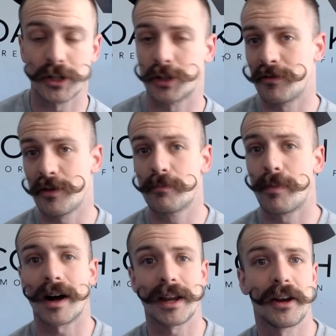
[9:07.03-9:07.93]
So if you
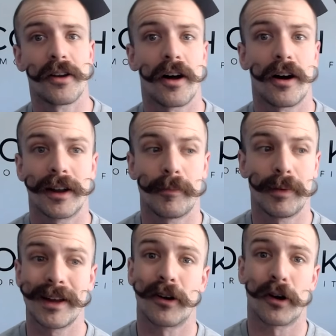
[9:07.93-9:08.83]
bought in on a
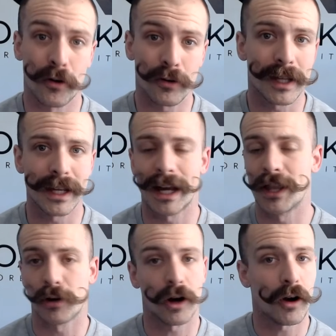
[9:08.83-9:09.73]
player early and
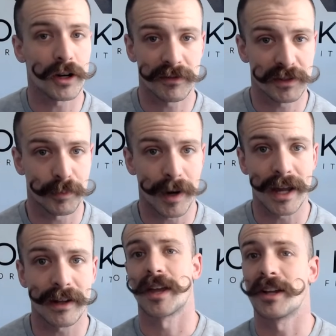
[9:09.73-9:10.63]
their cards have
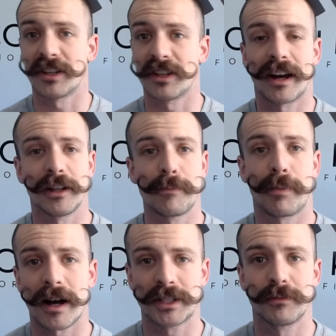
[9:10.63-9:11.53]
spiked, it's entirely
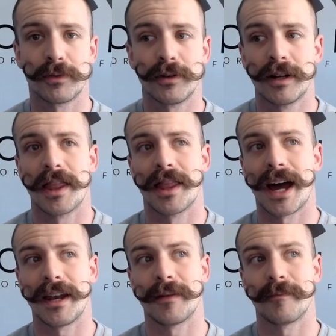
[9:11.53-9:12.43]
possible
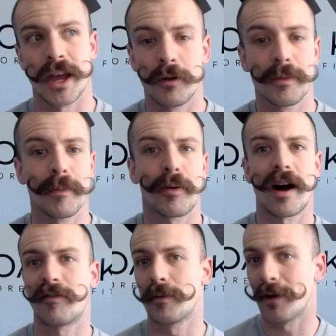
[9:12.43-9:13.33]
that it'll be
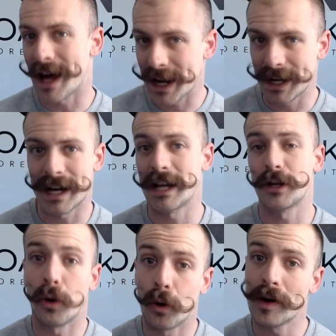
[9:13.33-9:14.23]
profitable at a 9
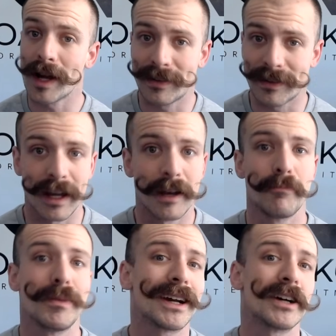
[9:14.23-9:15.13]
or a 10
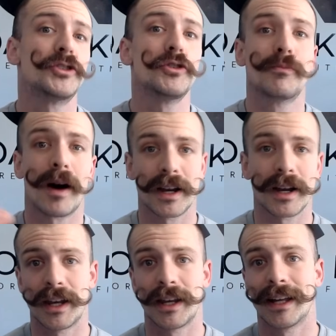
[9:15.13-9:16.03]
because you bought
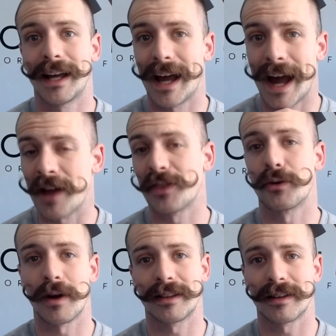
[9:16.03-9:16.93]
in at the
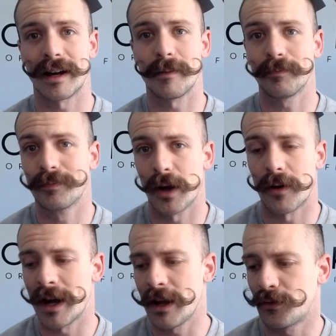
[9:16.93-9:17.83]
right time. All
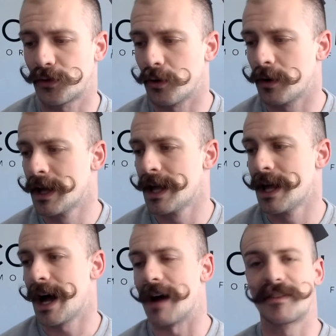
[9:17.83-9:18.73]
right, so
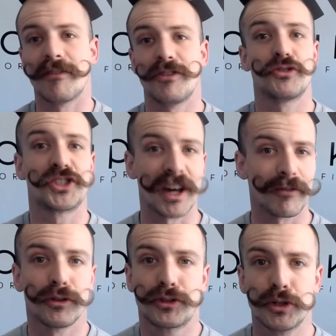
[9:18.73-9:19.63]
I've given you
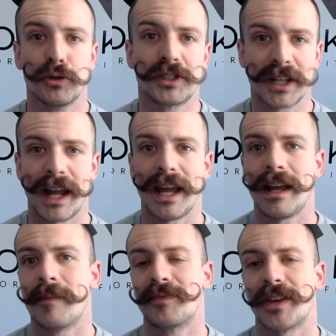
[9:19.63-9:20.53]
several tools
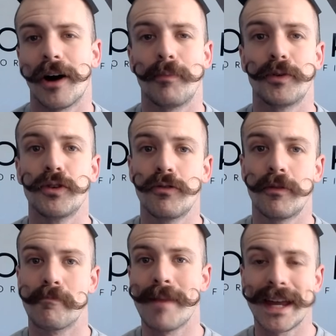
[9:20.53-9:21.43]
today to help you
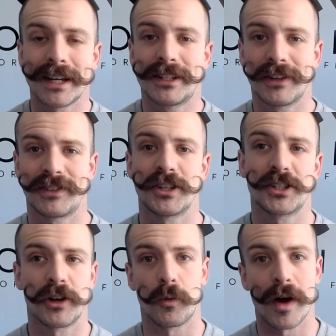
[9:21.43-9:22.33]
make a
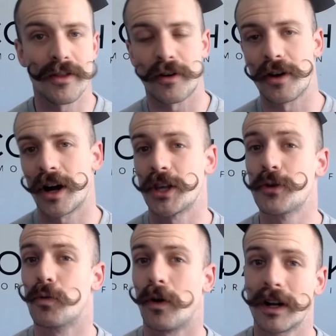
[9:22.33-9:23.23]
decision on whether or not you
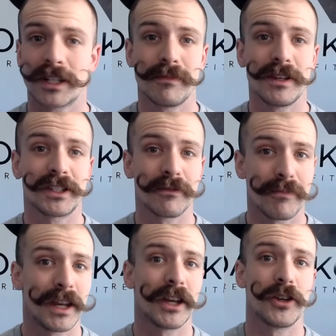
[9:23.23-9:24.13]
want to be
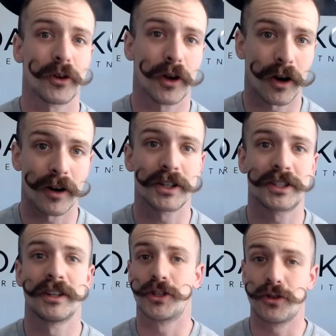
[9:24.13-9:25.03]
submitting your
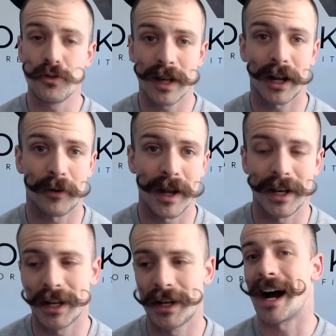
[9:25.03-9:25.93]
cards to get
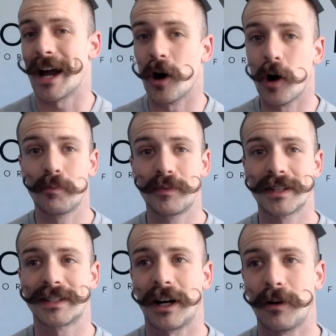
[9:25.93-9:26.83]
graded. I hope
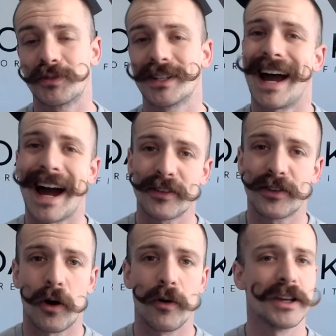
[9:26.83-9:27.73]
this helps. As
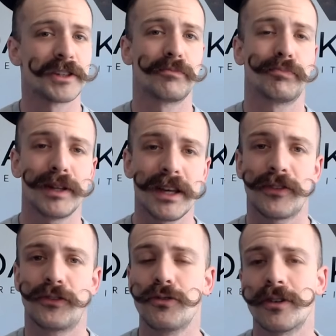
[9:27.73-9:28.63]
always, please
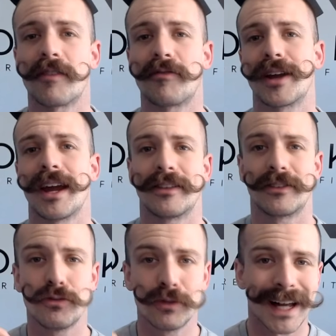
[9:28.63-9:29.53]
do not forget
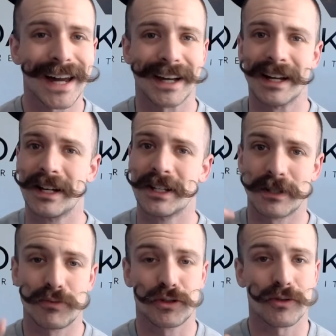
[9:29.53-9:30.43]
to like,
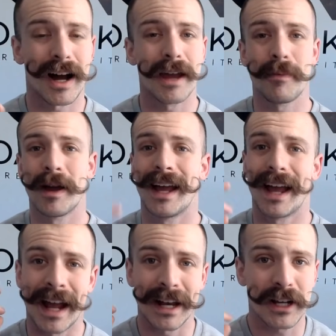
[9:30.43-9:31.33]
subscribe,
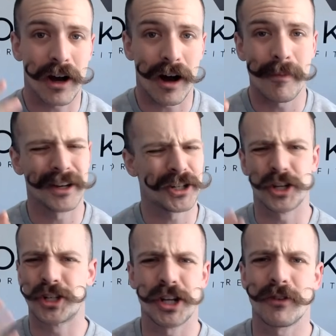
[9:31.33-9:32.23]
and comment.
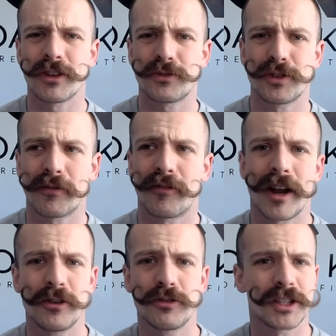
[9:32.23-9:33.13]
Share this with your
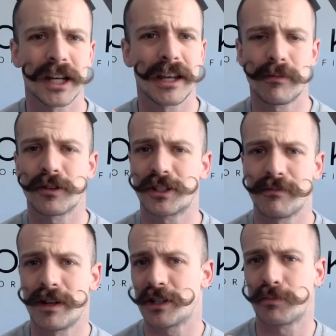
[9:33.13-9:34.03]
friend who's thinking about
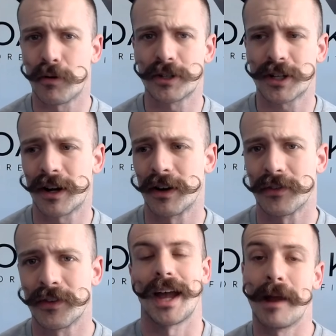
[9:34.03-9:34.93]
submitting sports
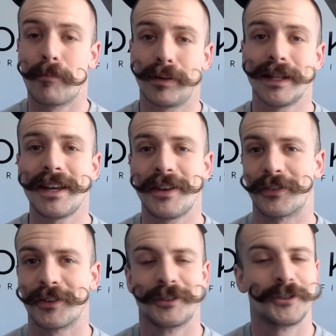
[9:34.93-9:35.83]
cards. And
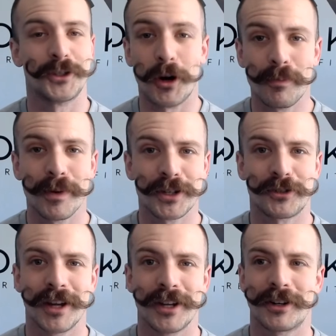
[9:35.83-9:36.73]
please don't be a
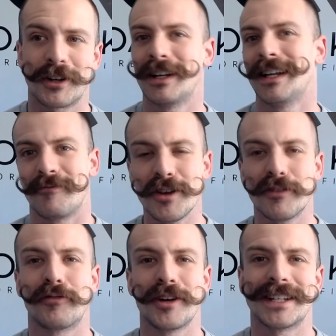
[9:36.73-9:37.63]
stranger. Feel
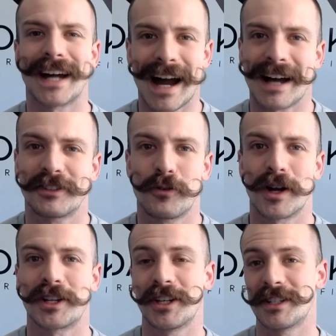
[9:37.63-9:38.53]
free to ask
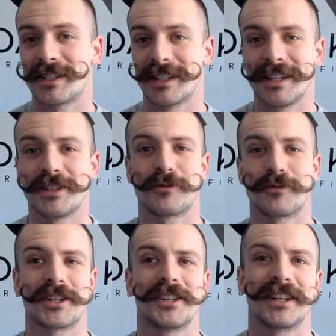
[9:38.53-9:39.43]
questions. These
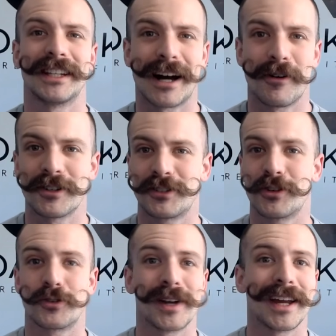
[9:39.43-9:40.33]
questions allow us to
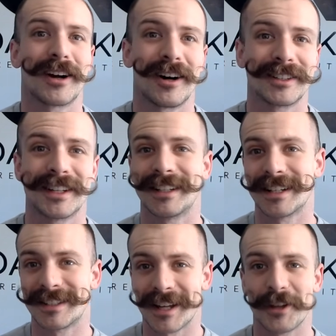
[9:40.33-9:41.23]
create content
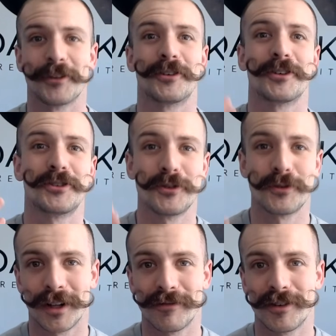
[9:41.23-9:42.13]
that's tailored to
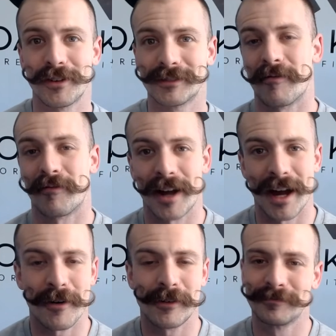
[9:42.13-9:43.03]
all of you. And for
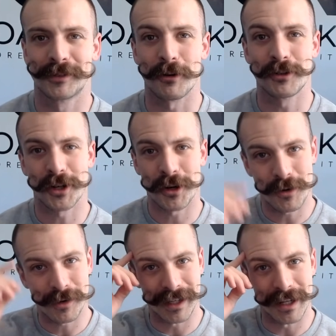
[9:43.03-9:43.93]
now, Coach
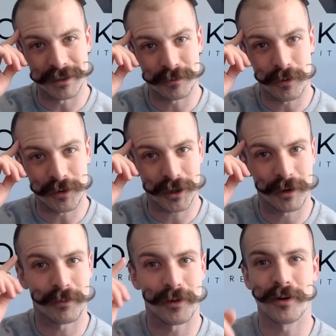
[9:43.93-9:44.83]
Co and Sports
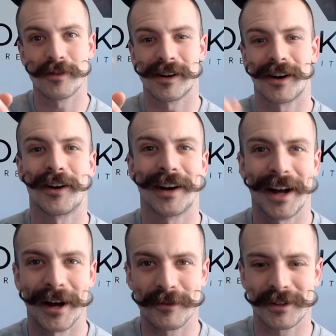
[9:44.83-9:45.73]
Card Pro are
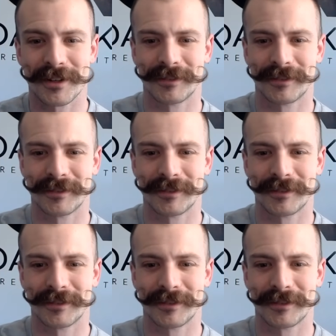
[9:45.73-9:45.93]
out.